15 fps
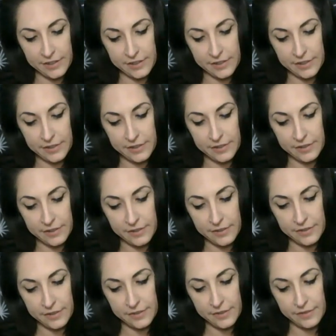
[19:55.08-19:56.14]

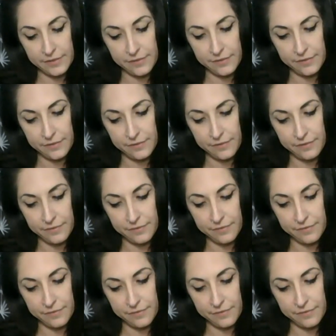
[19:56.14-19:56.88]
Nobody speaks.